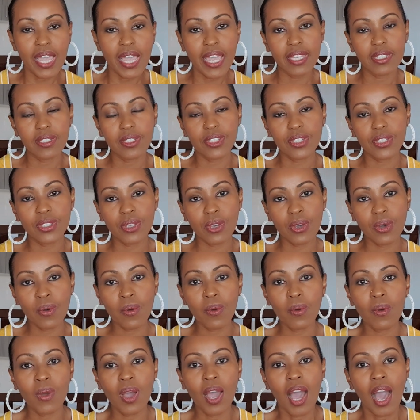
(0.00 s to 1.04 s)
And
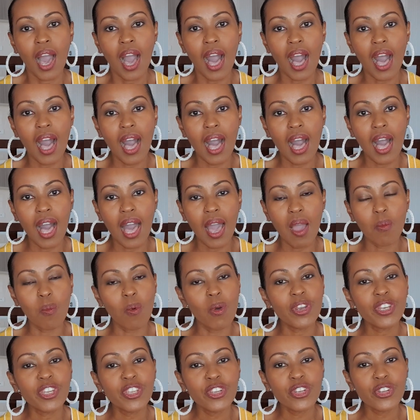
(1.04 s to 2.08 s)
so uh, I
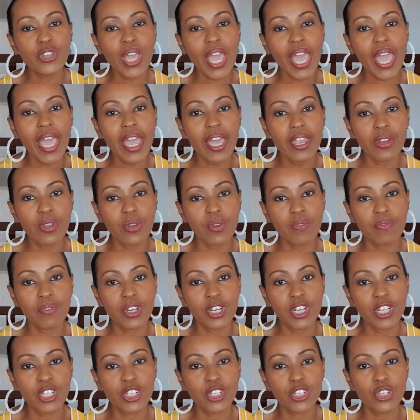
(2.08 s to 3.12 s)
want you to head
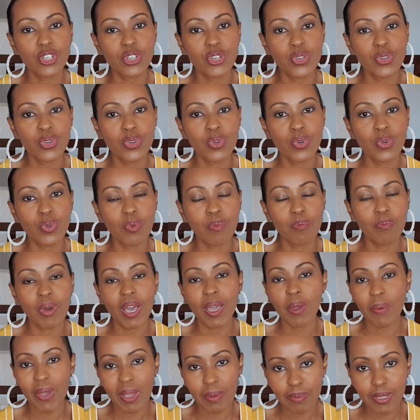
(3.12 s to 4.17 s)
over to
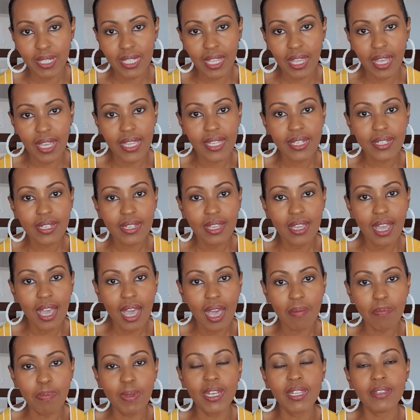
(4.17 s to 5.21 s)
my website,
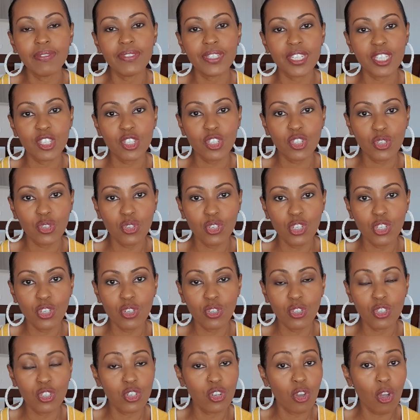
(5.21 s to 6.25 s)
uplifting
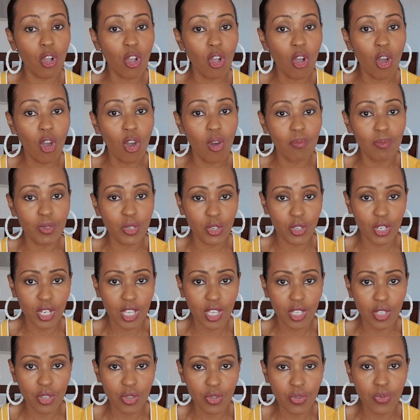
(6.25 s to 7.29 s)
studios dot com dot
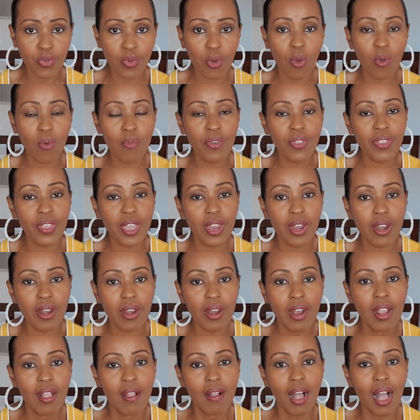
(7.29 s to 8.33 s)
A U. Over
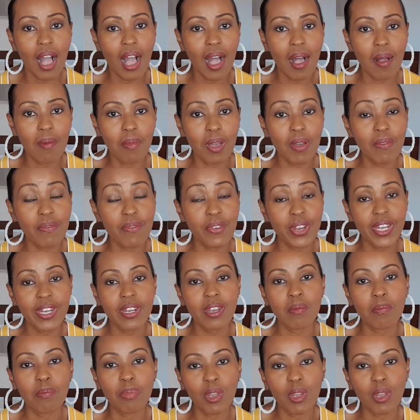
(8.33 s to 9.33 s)
there, um, I've written a